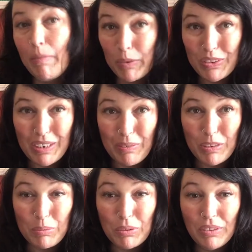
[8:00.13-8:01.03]
are most
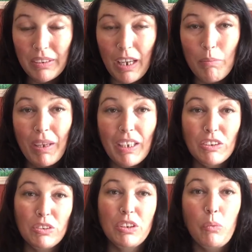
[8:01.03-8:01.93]
comfortable and making
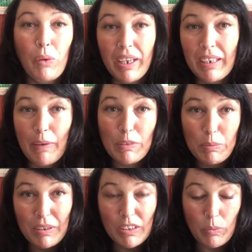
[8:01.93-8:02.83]
sure that we're
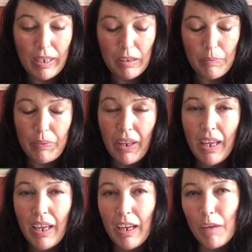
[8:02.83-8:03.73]
comfortable as well.
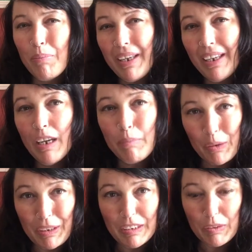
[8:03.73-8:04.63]
Being
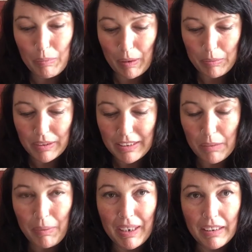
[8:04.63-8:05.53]
harmonious with people
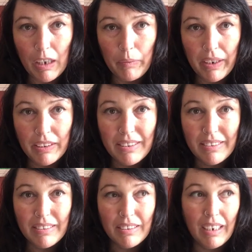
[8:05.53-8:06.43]
doesn't mean that we
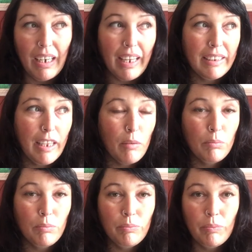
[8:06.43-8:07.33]
just let
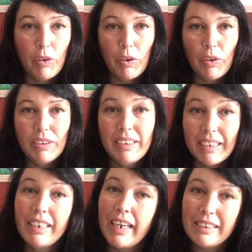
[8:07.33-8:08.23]
them,
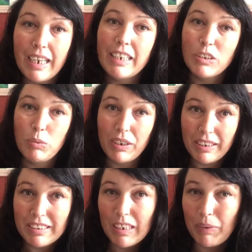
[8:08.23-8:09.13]
dictate to us what it
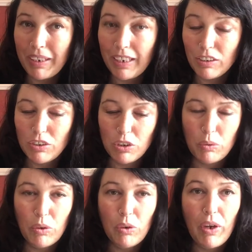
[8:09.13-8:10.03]
is that we need to
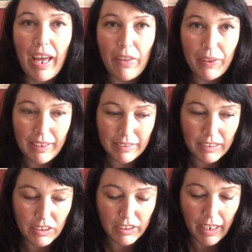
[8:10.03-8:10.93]
do or how things
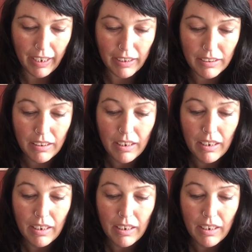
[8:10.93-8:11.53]
need to change.